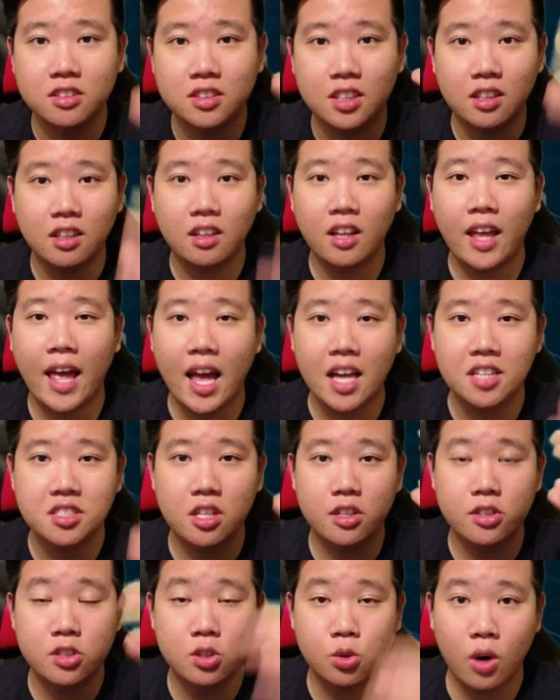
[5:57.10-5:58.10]
the
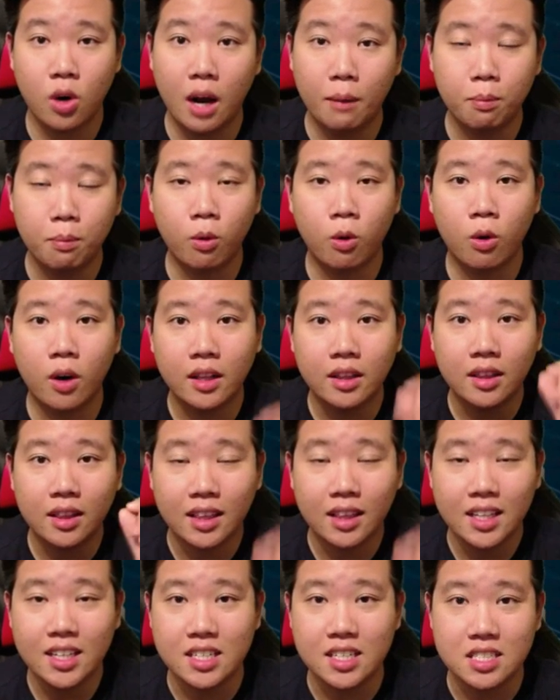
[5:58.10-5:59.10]
last drop, or at
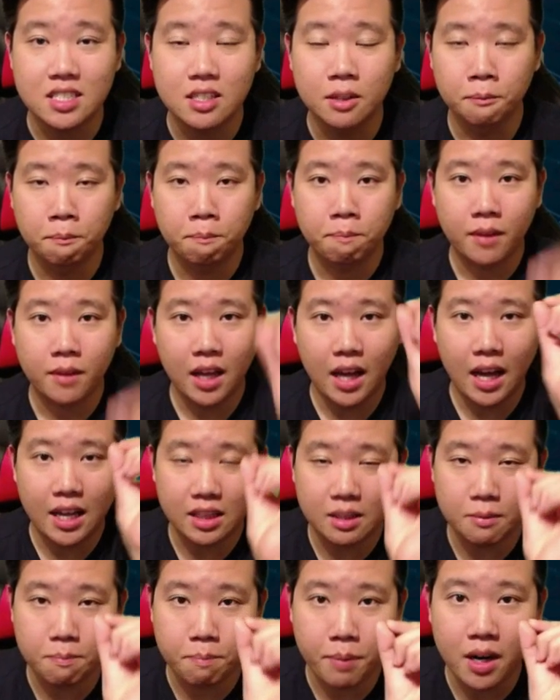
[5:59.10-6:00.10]
least at
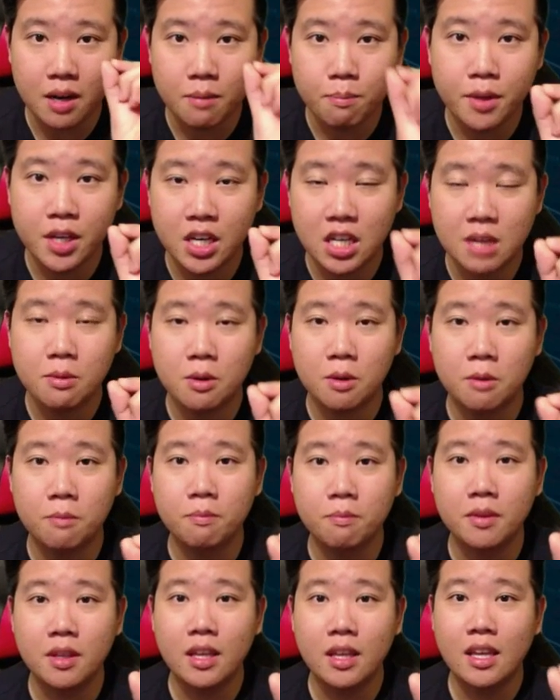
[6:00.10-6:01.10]
the bare
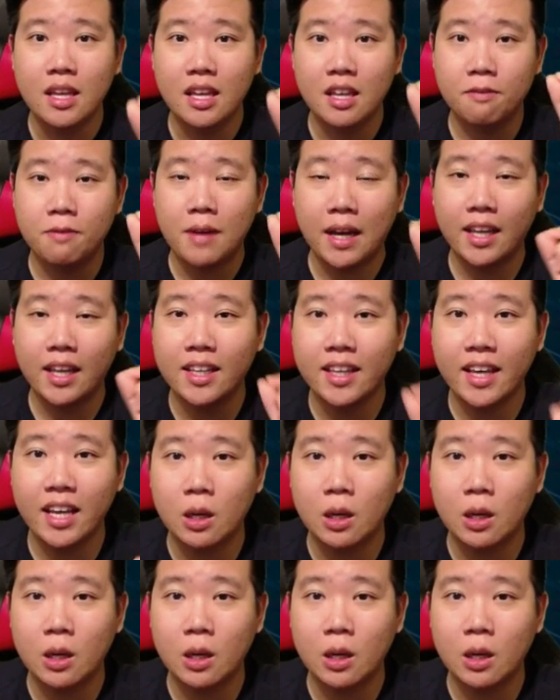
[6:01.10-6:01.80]
minimum, if I can get